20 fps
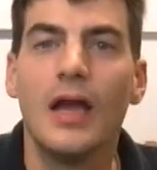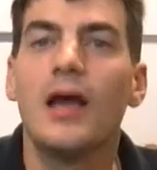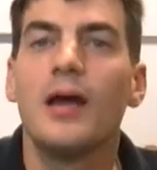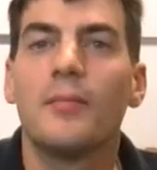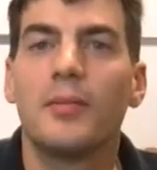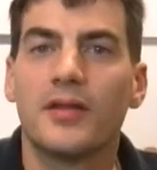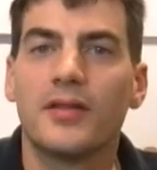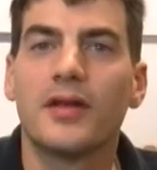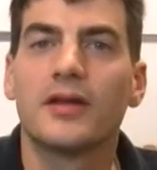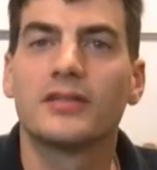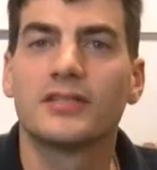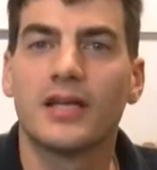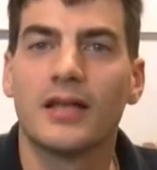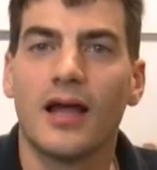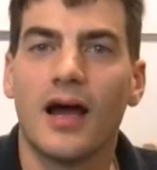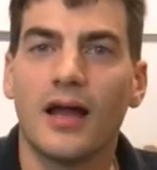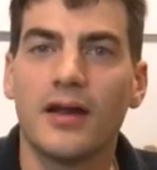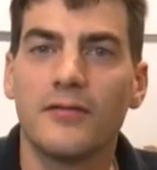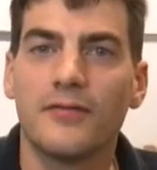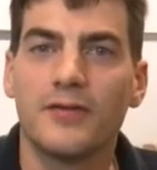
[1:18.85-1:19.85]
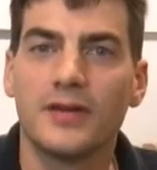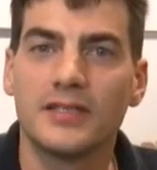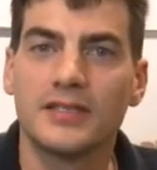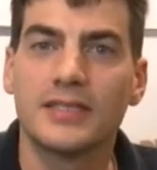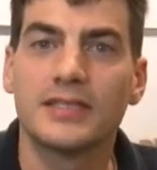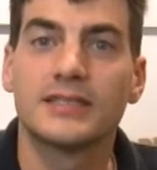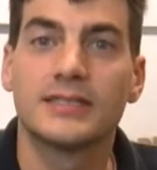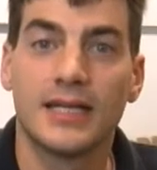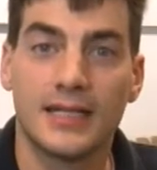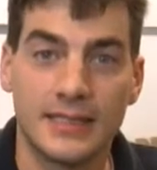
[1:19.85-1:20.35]
But there's a lot of
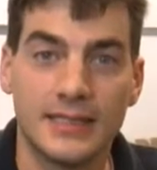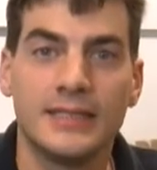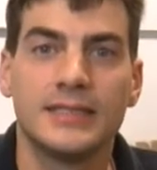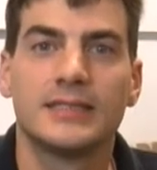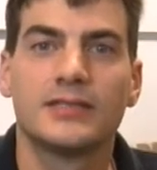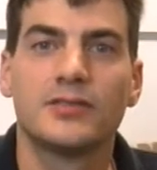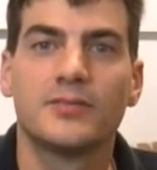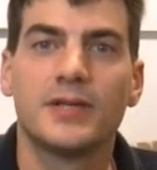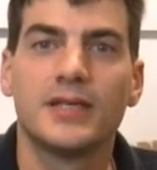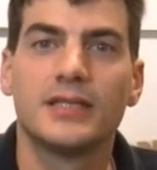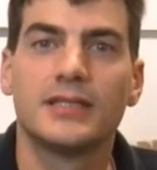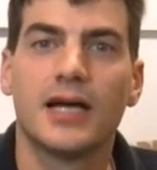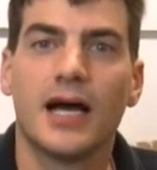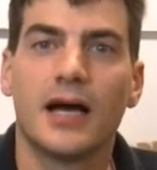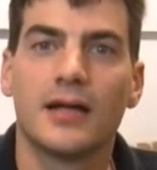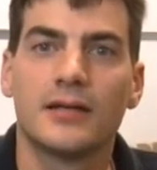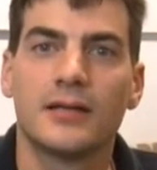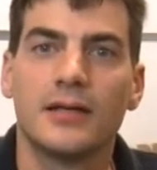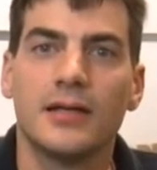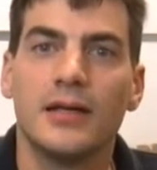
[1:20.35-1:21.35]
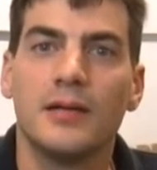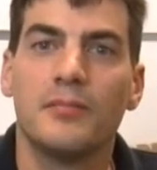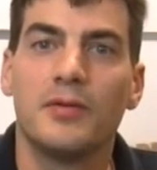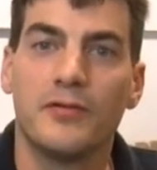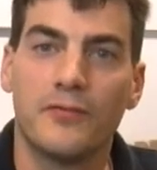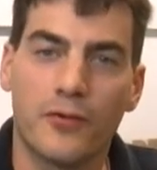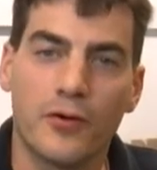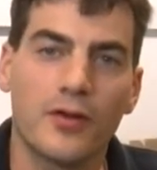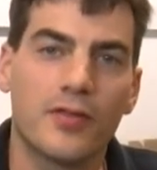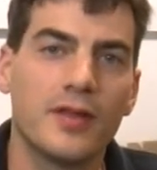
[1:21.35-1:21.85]
physics that needs to be done
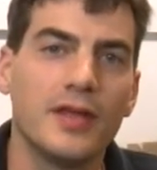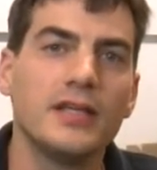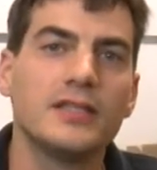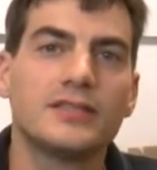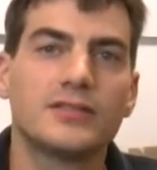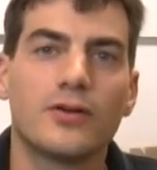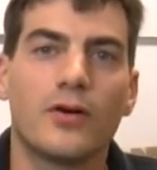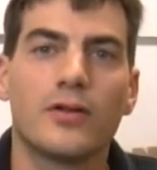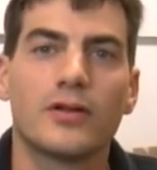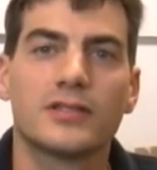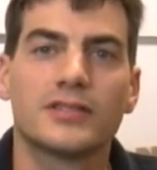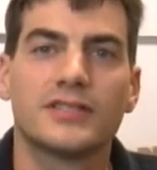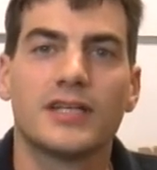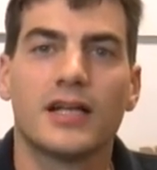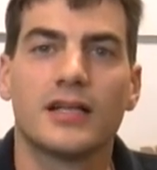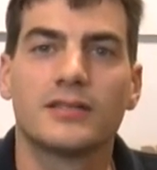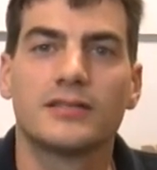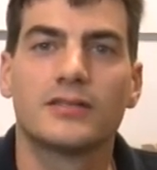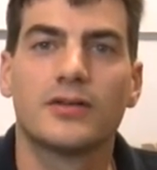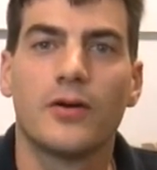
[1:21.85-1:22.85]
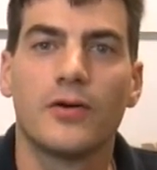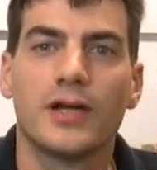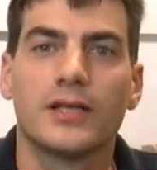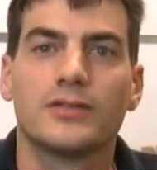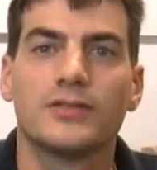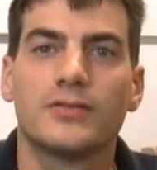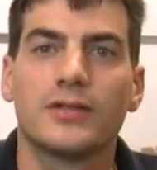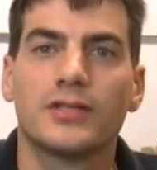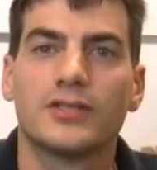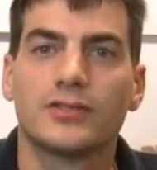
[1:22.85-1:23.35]
before these solar cells go
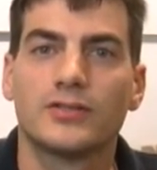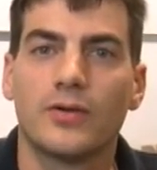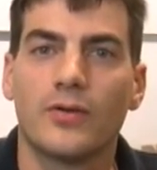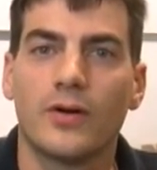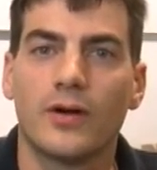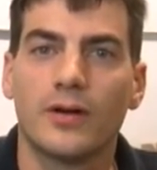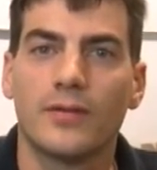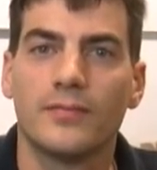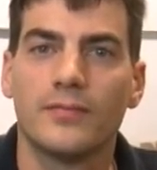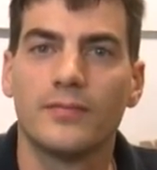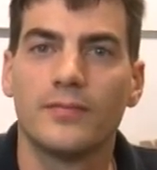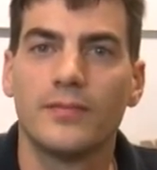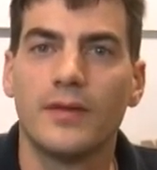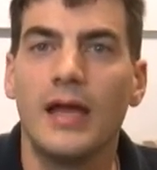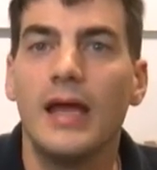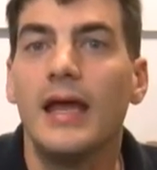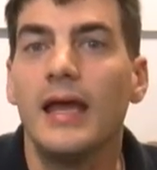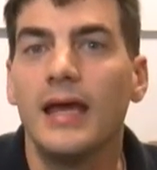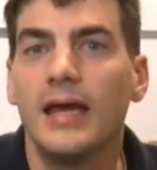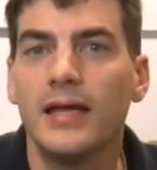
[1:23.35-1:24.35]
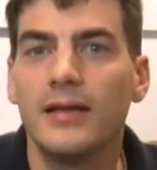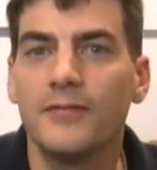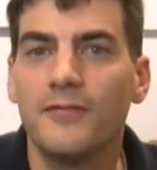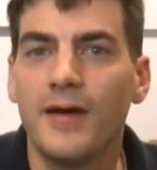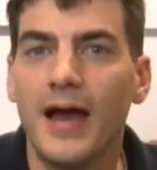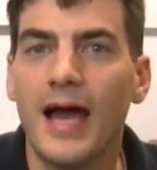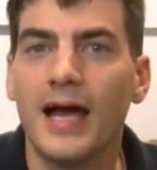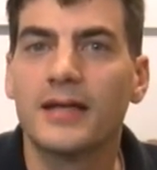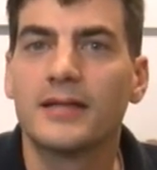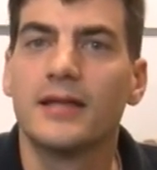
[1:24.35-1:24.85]
into a store. In
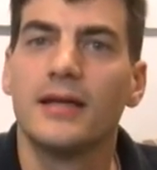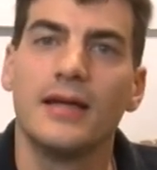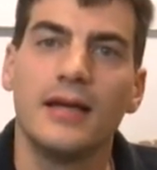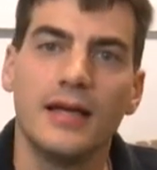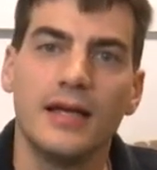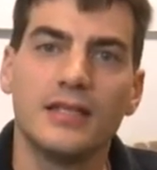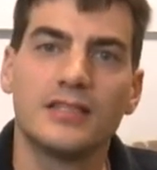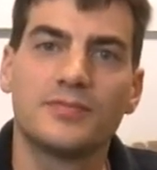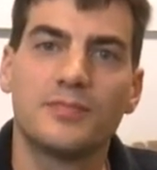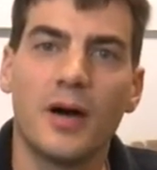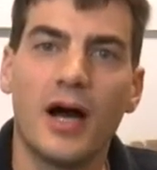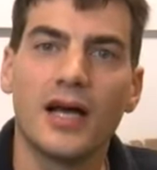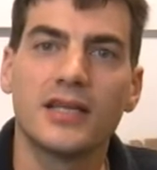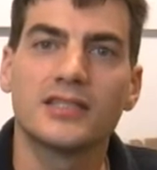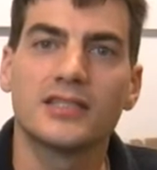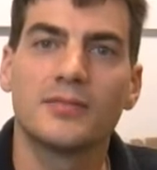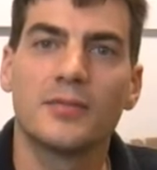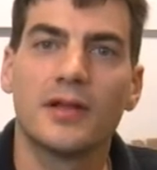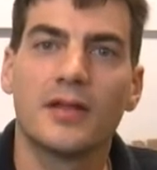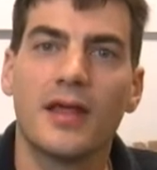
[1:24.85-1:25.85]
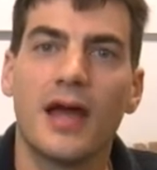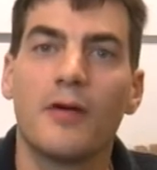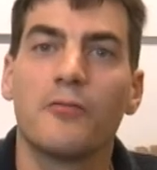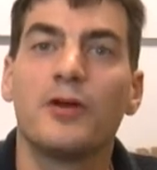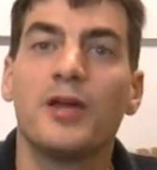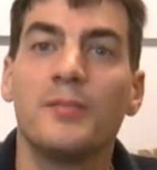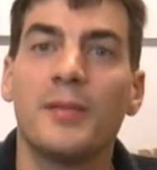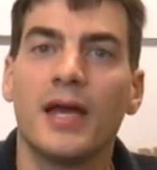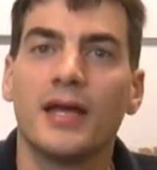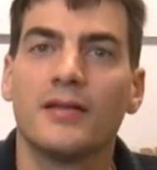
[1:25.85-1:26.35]
fact, it's possible that
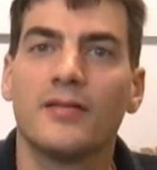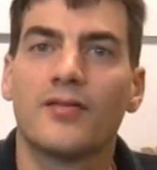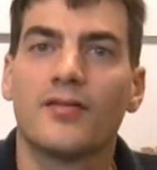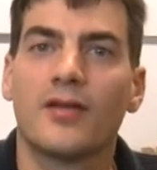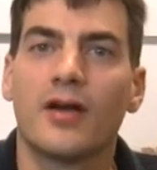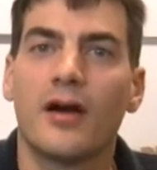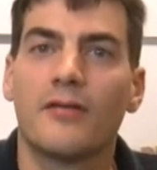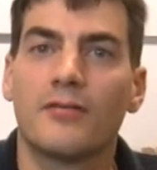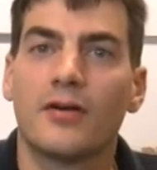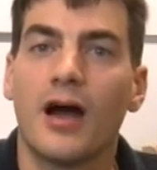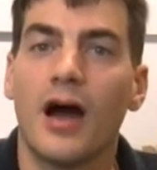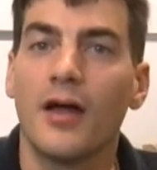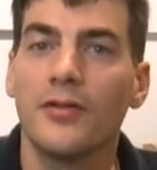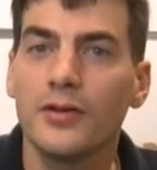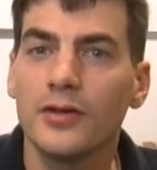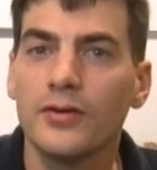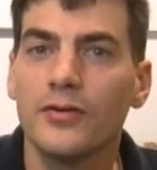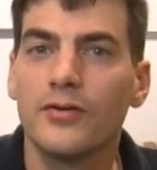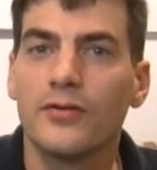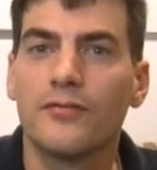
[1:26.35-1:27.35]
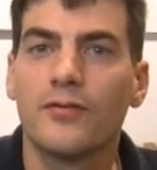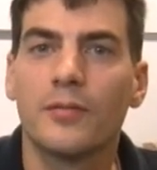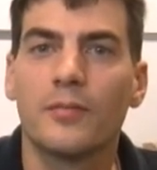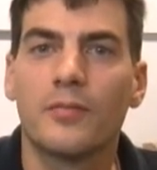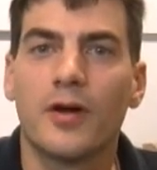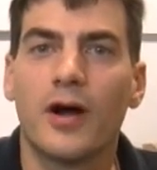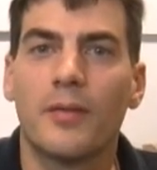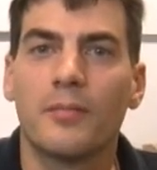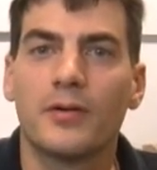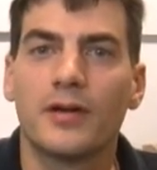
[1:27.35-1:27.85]
we may discover other useful
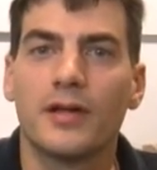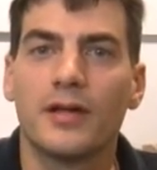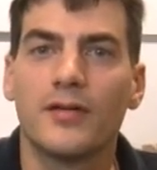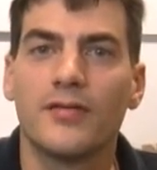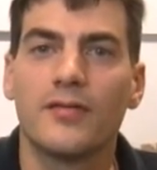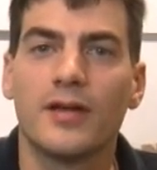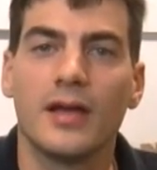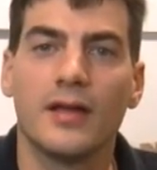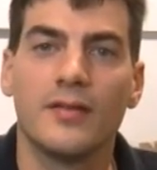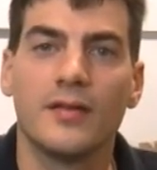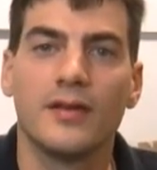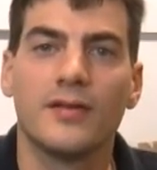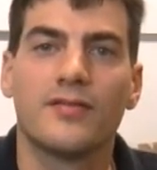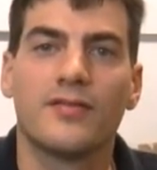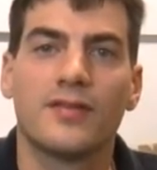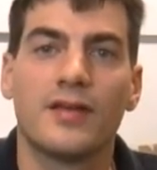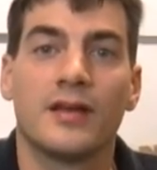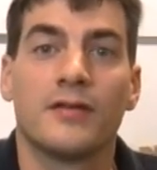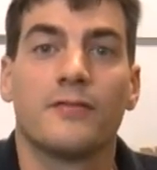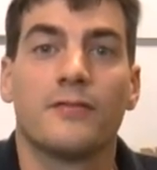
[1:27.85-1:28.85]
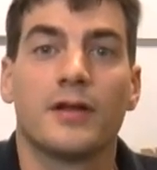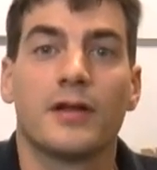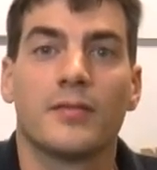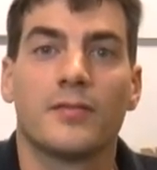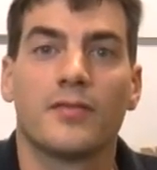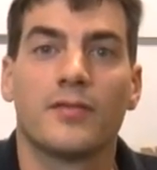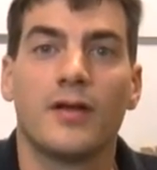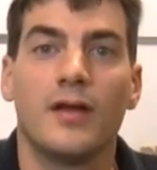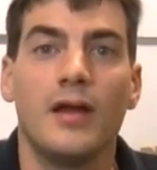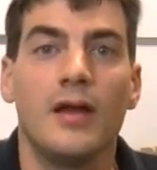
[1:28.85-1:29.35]
properties in these thin
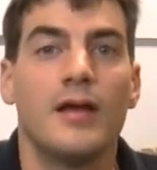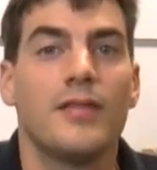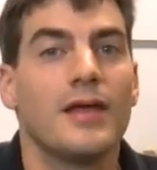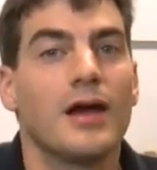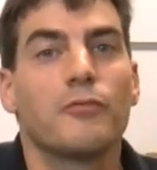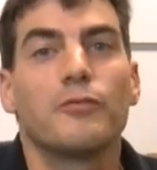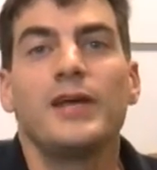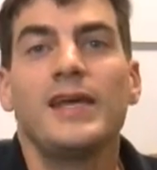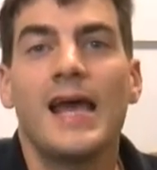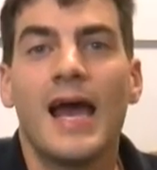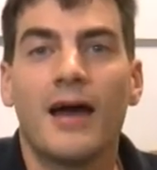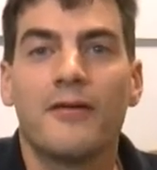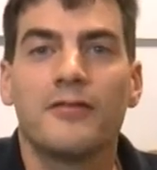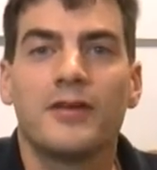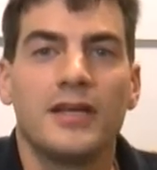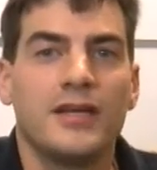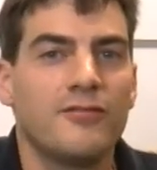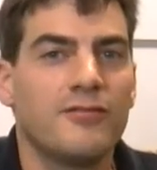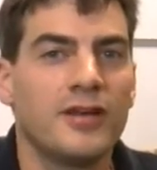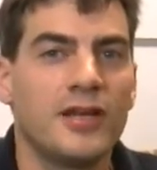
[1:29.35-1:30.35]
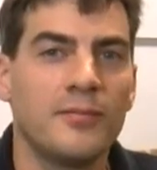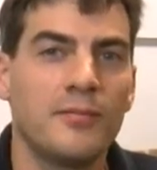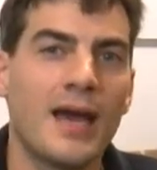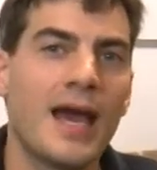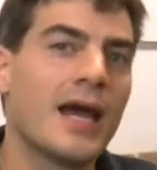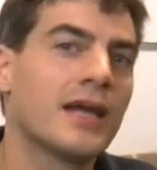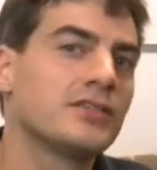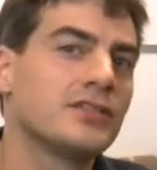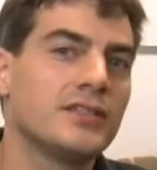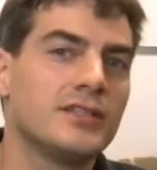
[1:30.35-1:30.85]
films that we haven't even
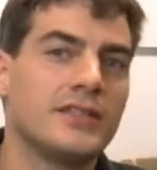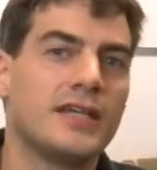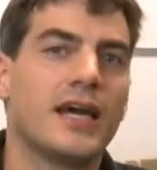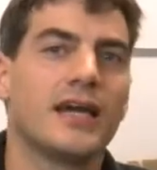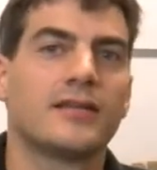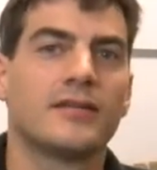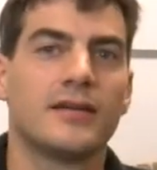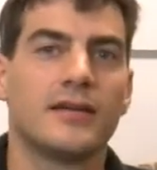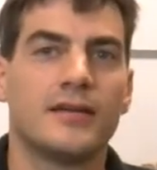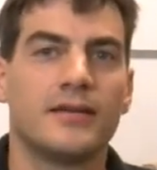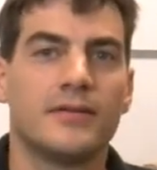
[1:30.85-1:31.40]
imagined yet.